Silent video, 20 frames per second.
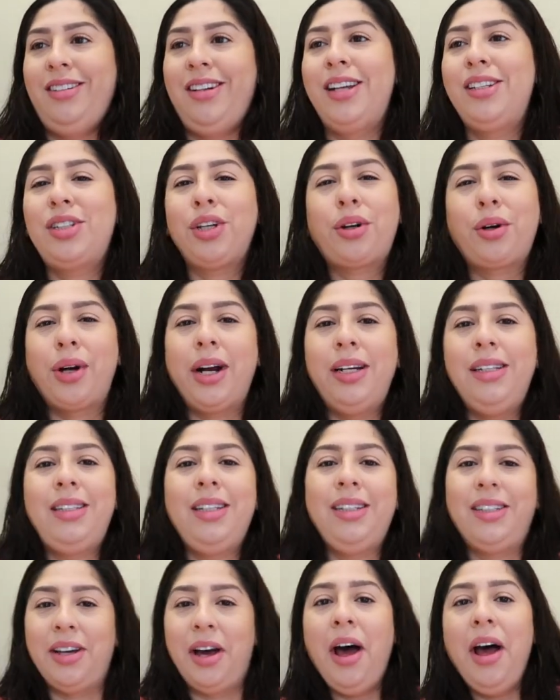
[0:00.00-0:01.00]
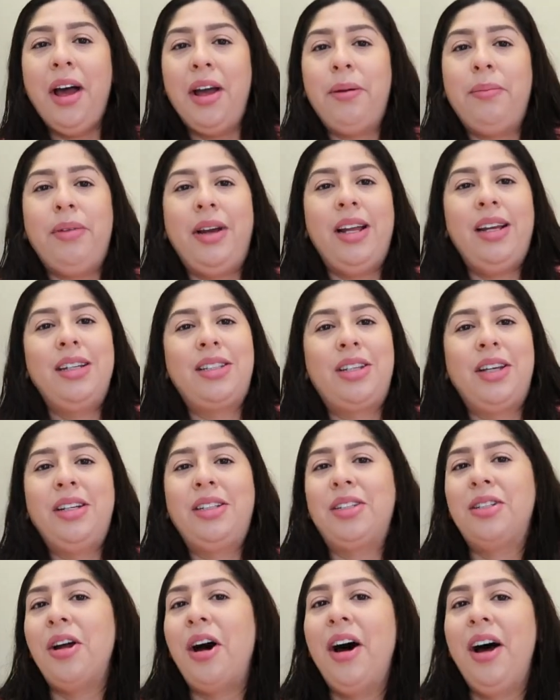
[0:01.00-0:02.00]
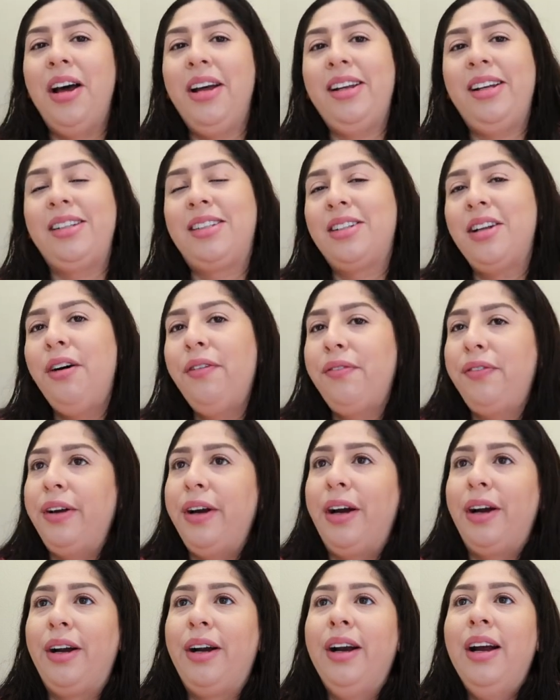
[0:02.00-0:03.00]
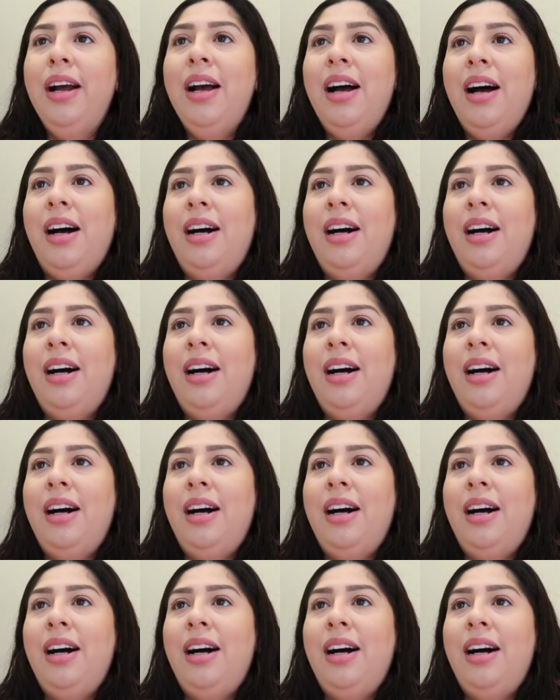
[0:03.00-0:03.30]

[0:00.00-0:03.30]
it's a crazy time and it's, it's not, it's not fair.